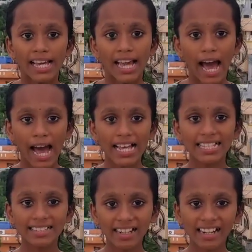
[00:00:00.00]

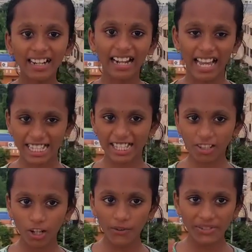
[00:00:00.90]
has a cluster
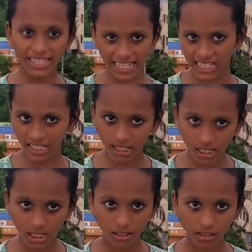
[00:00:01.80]
of
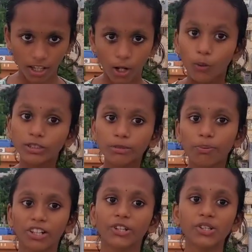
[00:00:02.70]
cells which
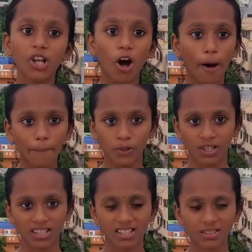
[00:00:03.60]
produce
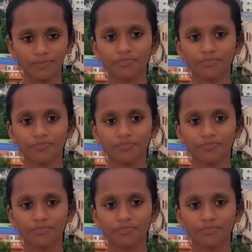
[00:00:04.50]
hormones